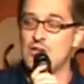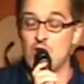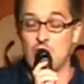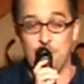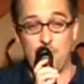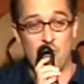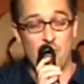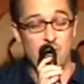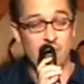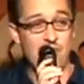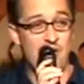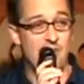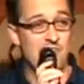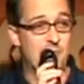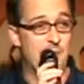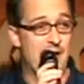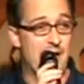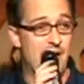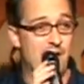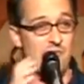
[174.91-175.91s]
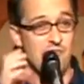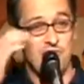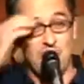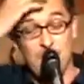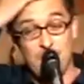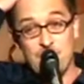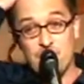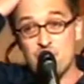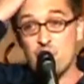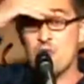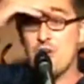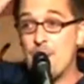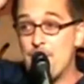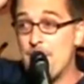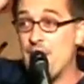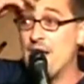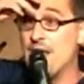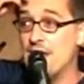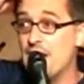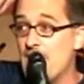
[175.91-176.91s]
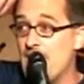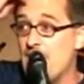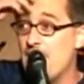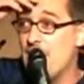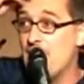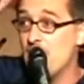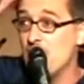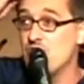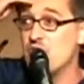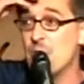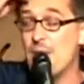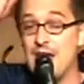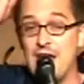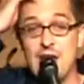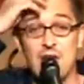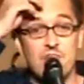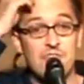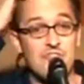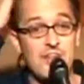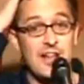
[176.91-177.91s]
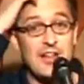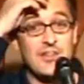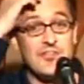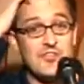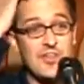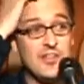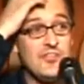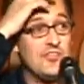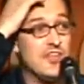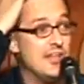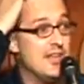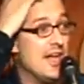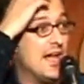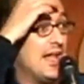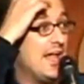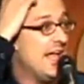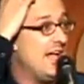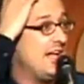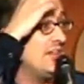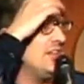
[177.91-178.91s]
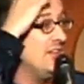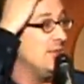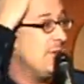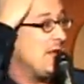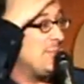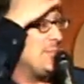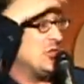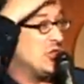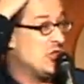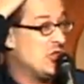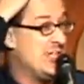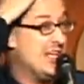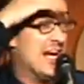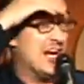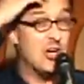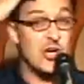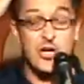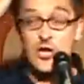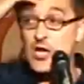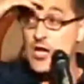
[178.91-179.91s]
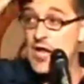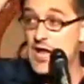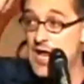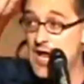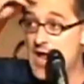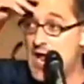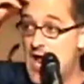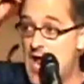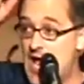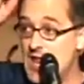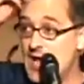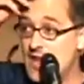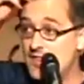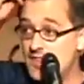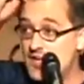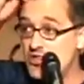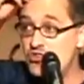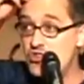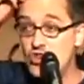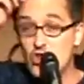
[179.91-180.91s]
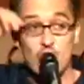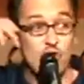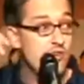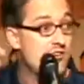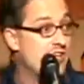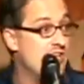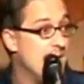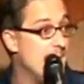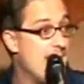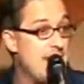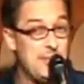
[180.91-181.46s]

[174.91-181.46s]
I'll apologize, my hair's a little screwed up. I went to my hairstylist, I said, hey, can you make me look younger? And I think she heard, can you